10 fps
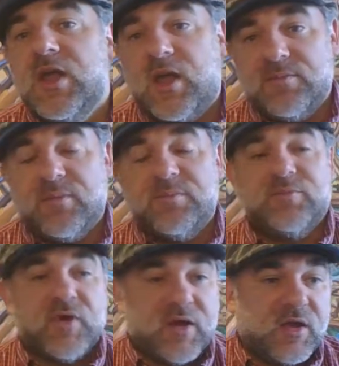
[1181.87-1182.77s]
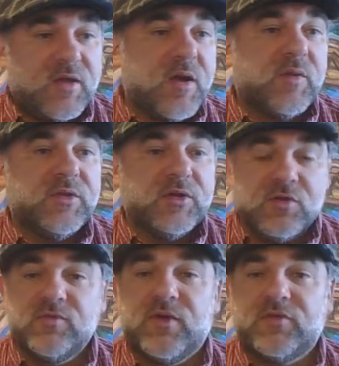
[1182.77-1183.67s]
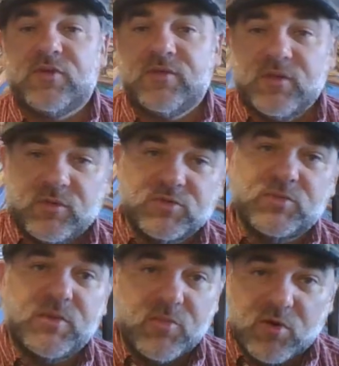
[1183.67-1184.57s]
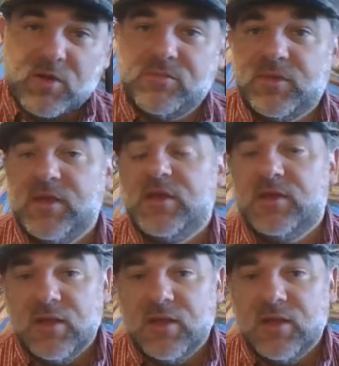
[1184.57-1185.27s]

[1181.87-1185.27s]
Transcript: I'm trying to come out with a new version of it, which will be more complete,